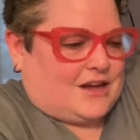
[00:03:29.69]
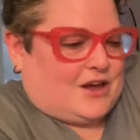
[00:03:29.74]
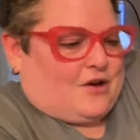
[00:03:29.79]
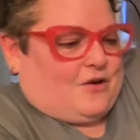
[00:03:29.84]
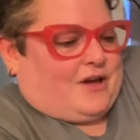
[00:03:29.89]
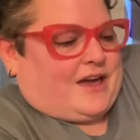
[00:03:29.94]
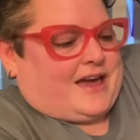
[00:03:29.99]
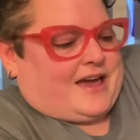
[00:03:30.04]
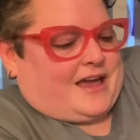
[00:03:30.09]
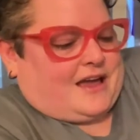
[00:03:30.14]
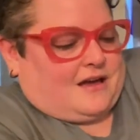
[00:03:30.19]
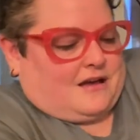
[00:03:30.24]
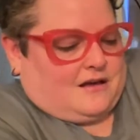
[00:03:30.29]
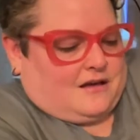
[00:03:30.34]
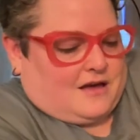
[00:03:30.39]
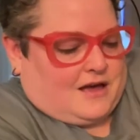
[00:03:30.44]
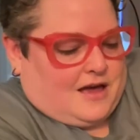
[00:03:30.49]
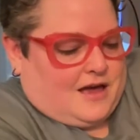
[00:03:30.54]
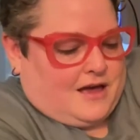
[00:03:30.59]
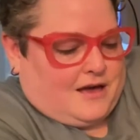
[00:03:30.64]
Okay.
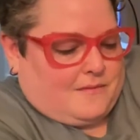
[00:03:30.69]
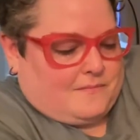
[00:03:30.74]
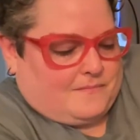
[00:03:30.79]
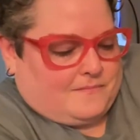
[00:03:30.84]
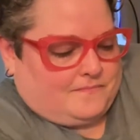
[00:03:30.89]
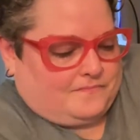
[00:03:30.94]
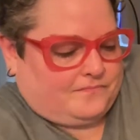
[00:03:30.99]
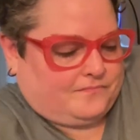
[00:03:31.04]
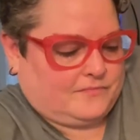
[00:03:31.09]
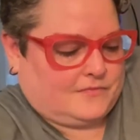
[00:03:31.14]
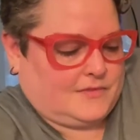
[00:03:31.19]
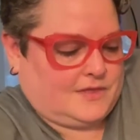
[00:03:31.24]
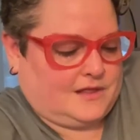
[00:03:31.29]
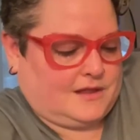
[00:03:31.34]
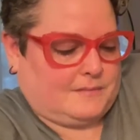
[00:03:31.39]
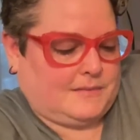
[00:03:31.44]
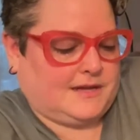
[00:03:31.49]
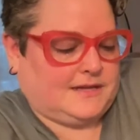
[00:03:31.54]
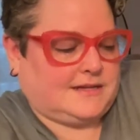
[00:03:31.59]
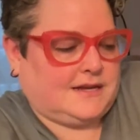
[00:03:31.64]
Um,
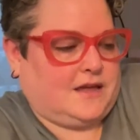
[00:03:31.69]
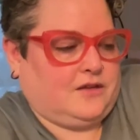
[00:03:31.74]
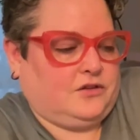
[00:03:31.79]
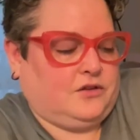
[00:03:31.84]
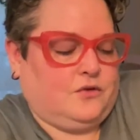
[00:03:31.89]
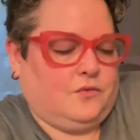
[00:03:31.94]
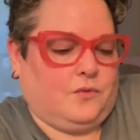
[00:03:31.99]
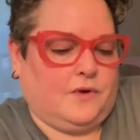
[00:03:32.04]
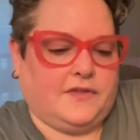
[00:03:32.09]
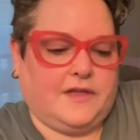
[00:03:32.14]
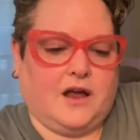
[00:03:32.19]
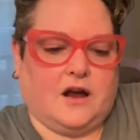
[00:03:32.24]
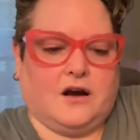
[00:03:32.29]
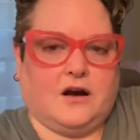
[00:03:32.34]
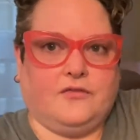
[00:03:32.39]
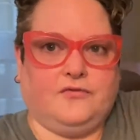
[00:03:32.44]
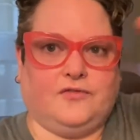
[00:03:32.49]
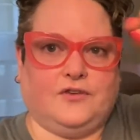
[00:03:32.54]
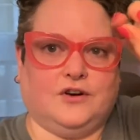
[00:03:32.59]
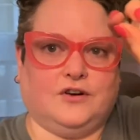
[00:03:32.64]
let me tell you what they are
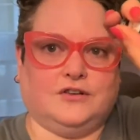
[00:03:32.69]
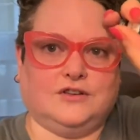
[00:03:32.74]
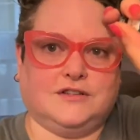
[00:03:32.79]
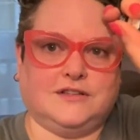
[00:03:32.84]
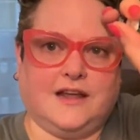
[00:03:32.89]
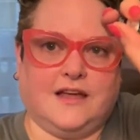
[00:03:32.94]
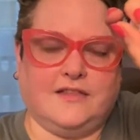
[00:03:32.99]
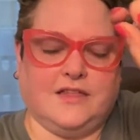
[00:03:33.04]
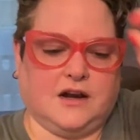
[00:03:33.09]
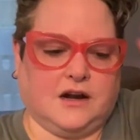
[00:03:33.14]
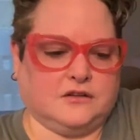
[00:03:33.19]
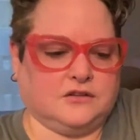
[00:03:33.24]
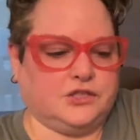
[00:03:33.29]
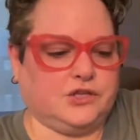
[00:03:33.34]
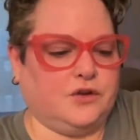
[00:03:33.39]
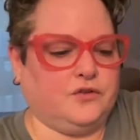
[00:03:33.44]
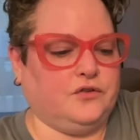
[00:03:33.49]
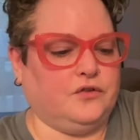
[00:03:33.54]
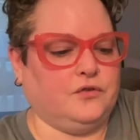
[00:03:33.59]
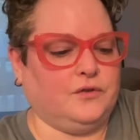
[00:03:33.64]
first, and then I'll
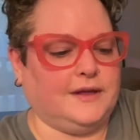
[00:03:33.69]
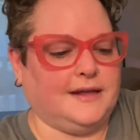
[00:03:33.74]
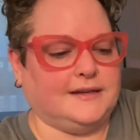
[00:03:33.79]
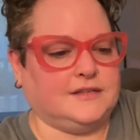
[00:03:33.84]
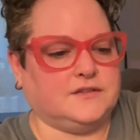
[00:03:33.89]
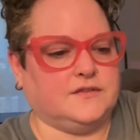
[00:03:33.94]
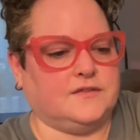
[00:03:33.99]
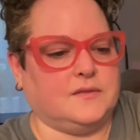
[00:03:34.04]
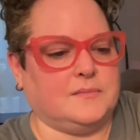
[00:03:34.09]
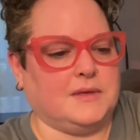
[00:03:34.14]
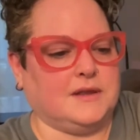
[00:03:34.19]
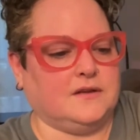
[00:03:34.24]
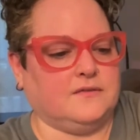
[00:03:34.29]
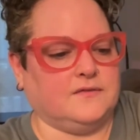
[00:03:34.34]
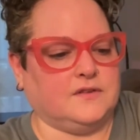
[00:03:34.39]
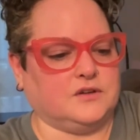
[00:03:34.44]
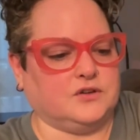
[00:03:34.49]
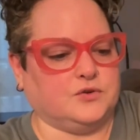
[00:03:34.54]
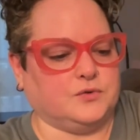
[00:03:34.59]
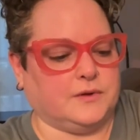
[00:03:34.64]
show you each of them
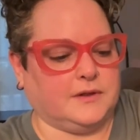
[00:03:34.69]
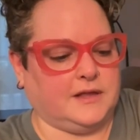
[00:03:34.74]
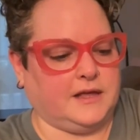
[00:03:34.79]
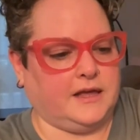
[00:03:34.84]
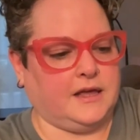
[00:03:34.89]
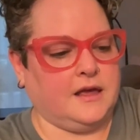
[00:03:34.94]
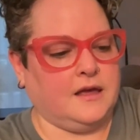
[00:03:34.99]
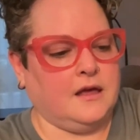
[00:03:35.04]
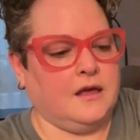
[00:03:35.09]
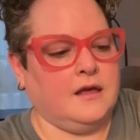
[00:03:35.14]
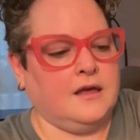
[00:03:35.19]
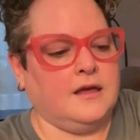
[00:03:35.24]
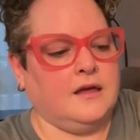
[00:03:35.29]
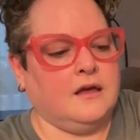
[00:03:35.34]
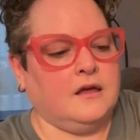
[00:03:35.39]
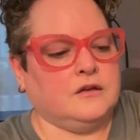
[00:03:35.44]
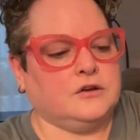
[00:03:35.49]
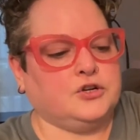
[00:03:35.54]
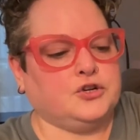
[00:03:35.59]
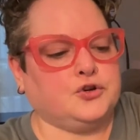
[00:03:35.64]
individually.
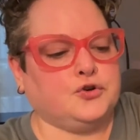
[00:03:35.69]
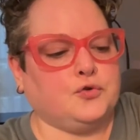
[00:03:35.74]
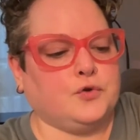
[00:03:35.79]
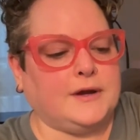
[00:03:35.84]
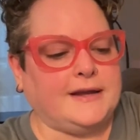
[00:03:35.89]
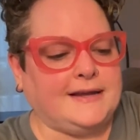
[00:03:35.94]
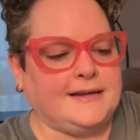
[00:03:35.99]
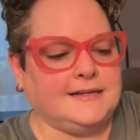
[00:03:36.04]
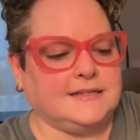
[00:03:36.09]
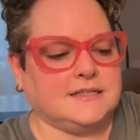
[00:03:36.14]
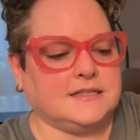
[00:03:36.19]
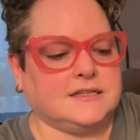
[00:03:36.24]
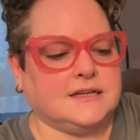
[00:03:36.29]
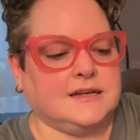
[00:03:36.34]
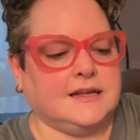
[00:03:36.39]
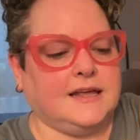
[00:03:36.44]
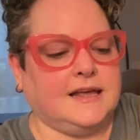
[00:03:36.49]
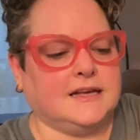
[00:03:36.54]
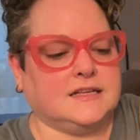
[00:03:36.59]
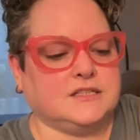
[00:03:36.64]
Treat
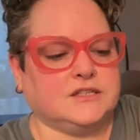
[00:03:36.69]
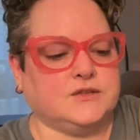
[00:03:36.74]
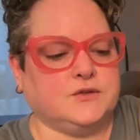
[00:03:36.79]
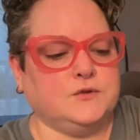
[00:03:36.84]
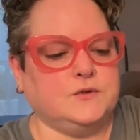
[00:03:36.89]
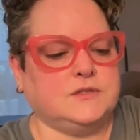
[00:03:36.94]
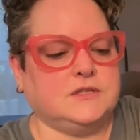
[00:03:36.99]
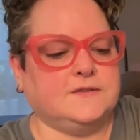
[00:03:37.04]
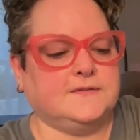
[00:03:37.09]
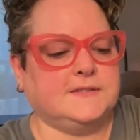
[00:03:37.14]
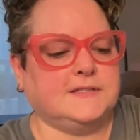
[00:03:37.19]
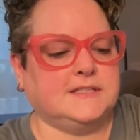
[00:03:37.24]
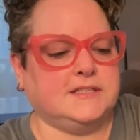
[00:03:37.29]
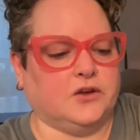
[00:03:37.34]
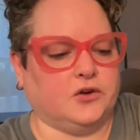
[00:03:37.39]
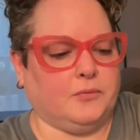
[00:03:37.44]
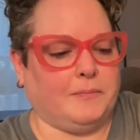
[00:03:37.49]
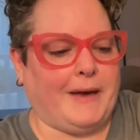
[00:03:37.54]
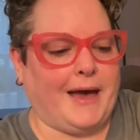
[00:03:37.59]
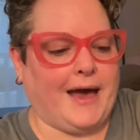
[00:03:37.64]
exclusive
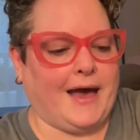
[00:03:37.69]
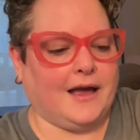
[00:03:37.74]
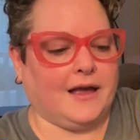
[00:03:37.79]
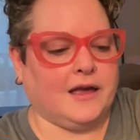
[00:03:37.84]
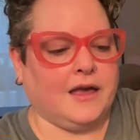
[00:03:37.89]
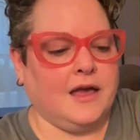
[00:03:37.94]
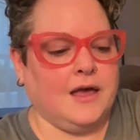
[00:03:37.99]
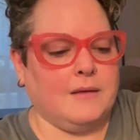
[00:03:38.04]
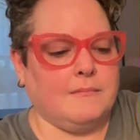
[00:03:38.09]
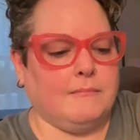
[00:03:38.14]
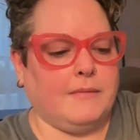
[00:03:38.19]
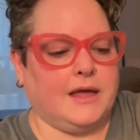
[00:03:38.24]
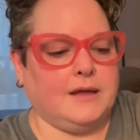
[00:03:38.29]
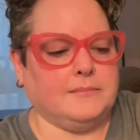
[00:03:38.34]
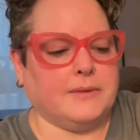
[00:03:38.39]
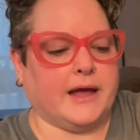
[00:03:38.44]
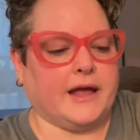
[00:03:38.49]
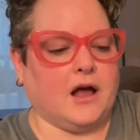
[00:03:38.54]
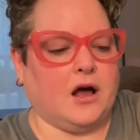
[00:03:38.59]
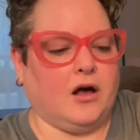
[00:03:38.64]
silk pack made
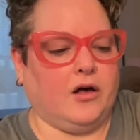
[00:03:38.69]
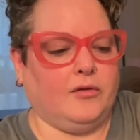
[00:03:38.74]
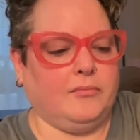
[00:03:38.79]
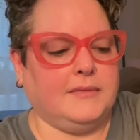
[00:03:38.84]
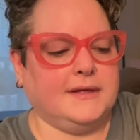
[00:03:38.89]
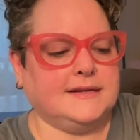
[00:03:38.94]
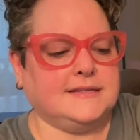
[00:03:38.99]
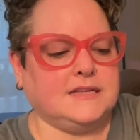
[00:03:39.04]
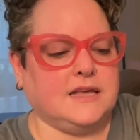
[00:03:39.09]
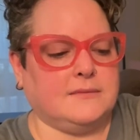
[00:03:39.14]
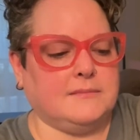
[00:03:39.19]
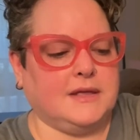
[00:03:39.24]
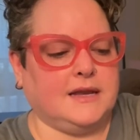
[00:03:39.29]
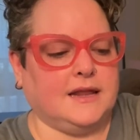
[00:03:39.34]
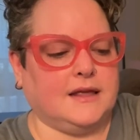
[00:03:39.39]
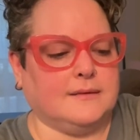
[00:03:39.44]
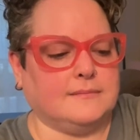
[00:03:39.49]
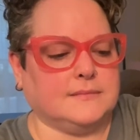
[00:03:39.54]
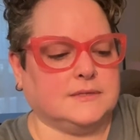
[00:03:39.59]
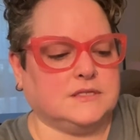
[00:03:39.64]
by almond
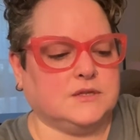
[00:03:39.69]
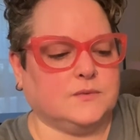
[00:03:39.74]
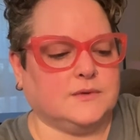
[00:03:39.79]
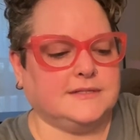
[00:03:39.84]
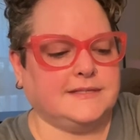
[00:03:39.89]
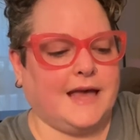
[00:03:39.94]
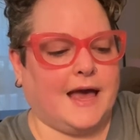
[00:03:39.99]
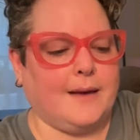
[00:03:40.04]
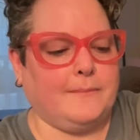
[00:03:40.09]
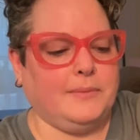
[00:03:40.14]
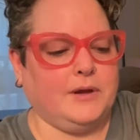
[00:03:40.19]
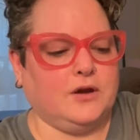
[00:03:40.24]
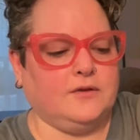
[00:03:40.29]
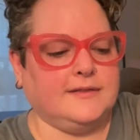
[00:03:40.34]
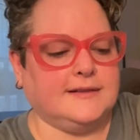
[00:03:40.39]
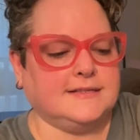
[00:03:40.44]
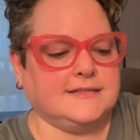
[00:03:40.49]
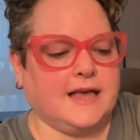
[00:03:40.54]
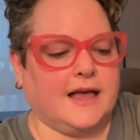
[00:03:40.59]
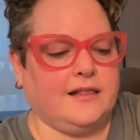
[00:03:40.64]
M&Ms. What's happier
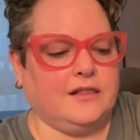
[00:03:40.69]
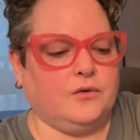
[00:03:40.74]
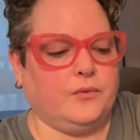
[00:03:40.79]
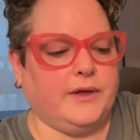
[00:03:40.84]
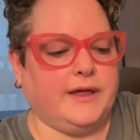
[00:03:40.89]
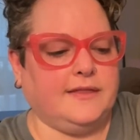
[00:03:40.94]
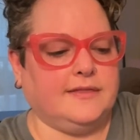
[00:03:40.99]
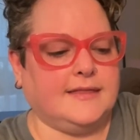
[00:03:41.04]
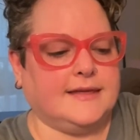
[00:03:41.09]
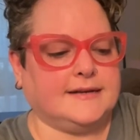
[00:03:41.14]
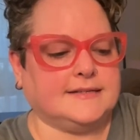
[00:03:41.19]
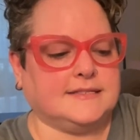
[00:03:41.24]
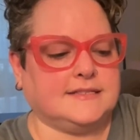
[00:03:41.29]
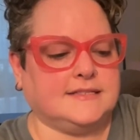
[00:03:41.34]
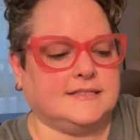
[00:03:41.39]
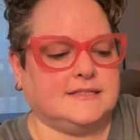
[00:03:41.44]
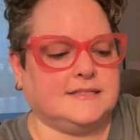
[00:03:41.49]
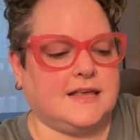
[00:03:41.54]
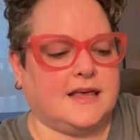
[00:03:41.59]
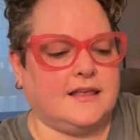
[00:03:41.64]
this Halloween than a
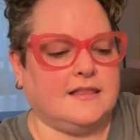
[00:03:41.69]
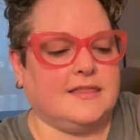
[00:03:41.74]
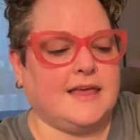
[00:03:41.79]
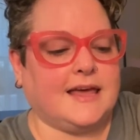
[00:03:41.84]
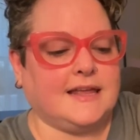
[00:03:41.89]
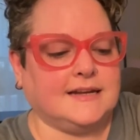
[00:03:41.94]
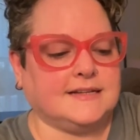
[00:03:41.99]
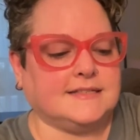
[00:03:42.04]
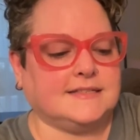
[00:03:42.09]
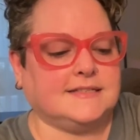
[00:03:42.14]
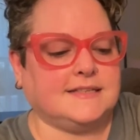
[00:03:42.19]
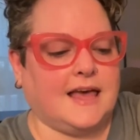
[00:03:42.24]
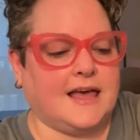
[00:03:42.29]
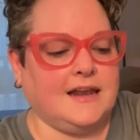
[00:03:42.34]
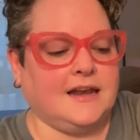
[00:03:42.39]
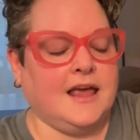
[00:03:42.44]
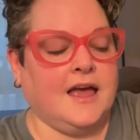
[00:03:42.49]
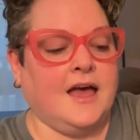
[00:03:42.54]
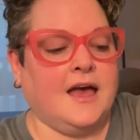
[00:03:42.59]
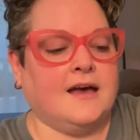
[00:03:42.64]
set, than a
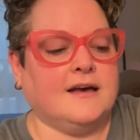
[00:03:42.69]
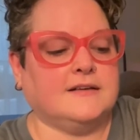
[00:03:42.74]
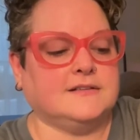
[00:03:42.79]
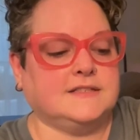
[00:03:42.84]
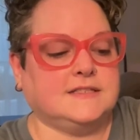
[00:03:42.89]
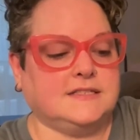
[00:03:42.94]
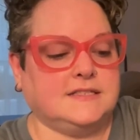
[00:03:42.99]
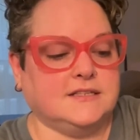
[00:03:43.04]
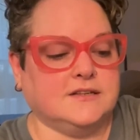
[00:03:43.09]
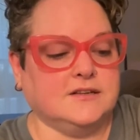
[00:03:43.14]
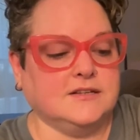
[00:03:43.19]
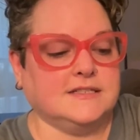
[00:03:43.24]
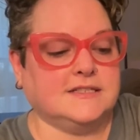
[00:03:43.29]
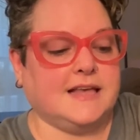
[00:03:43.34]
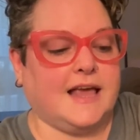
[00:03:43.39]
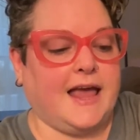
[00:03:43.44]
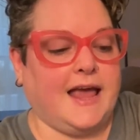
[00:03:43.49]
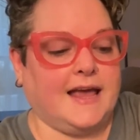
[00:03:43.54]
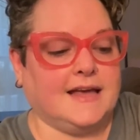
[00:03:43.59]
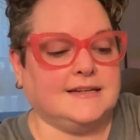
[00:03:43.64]
set of silks
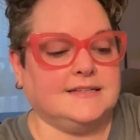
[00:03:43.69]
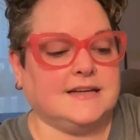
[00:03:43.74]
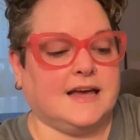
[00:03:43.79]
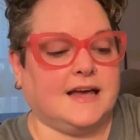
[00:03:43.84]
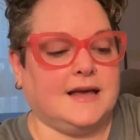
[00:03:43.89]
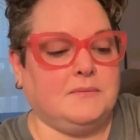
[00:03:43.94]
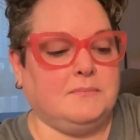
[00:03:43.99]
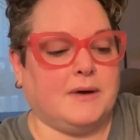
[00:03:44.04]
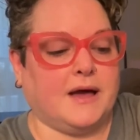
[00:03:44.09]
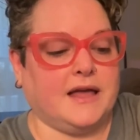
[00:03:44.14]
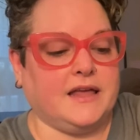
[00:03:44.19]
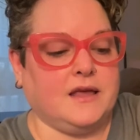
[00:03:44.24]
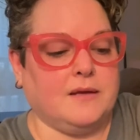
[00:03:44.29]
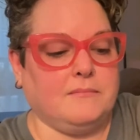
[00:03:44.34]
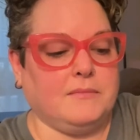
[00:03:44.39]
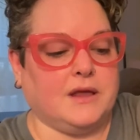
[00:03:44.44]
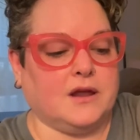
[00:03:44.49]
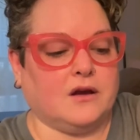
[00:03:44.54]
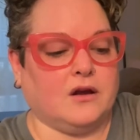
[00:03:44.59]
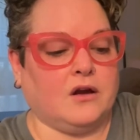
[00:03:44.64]
hand-dyed by
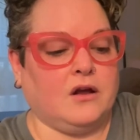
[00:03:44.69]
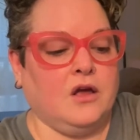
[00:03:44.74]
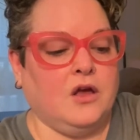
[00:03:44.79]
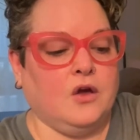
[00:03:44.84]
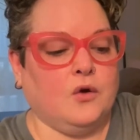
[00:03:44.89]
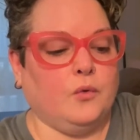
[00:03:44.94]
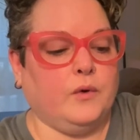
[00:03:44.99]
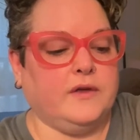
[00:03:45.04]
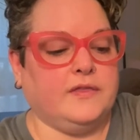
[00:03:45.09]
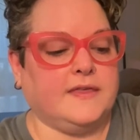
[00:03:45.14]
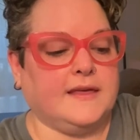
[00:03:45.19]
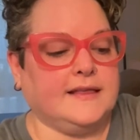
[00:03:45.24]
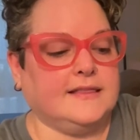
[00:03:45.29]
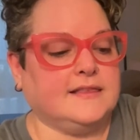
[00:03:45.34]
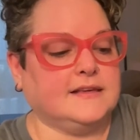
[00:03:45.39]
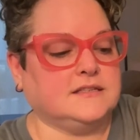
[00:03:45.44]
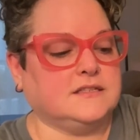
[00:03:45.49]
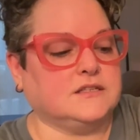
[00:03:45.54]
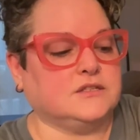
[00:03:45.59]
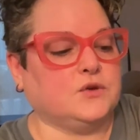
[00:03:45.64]
Ymir? We think
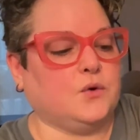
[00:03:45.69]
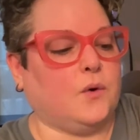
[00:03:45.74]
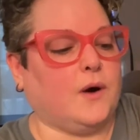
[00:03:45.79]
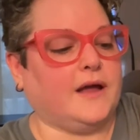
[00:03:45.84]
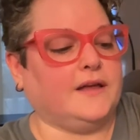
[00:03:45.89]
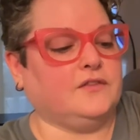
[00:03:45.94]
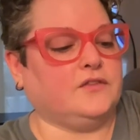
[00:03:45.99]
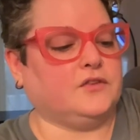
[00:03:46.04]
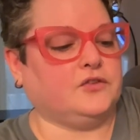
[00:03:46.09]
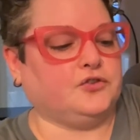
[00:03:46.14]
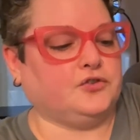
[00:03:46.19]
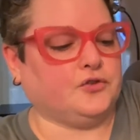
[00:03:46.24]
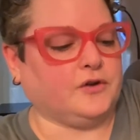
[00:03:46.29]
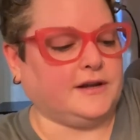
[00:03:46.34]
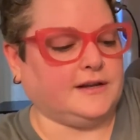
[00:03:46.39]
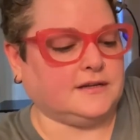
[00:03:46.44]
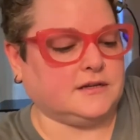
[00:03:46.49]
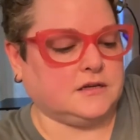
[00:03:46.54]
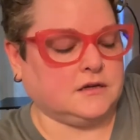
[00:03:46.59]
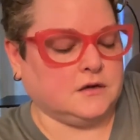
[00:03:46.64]
this is quite the
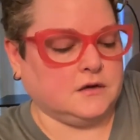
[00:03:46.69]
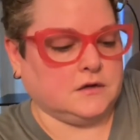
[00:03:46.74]
treat.